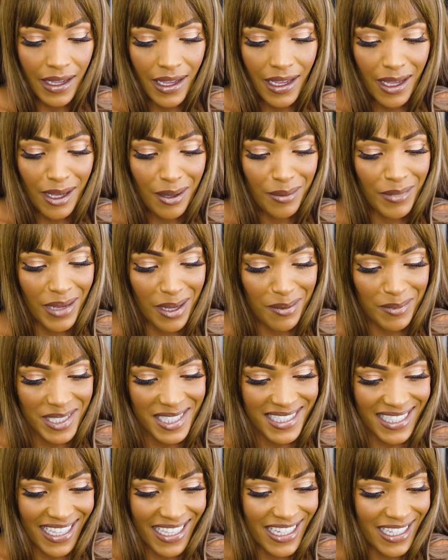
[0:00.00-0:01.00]
um, I'm
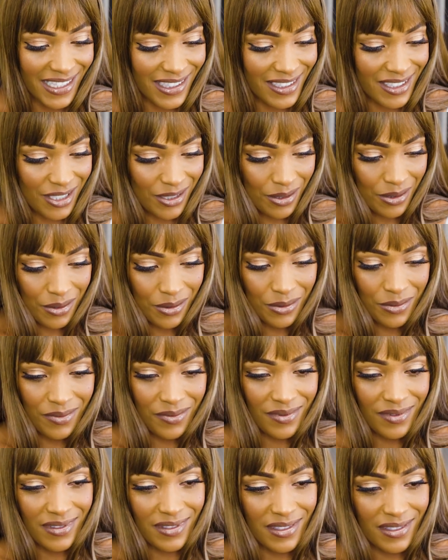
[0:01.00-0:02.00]
excited to
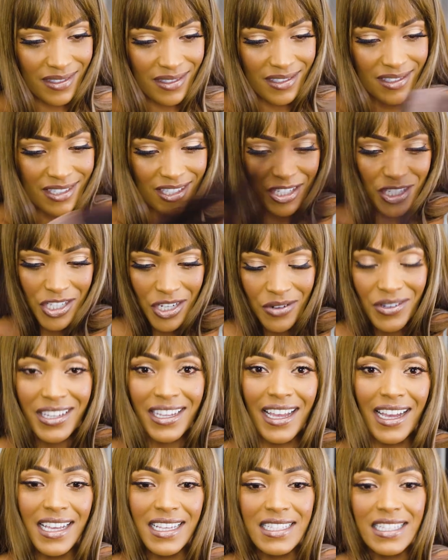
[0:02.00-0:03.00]
to show you
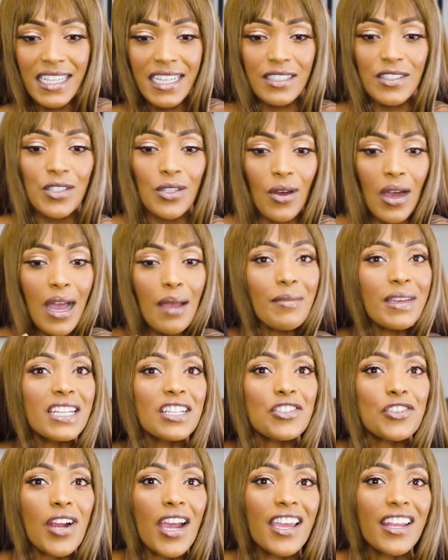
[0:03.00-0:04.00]
guys, and so I'm
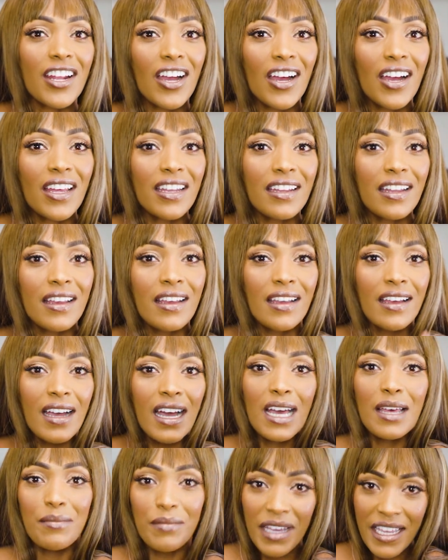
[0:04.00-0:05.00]
gonna try it on
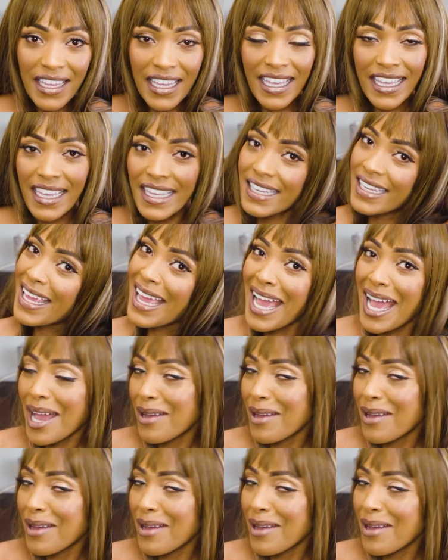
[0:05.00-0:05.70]
on my head.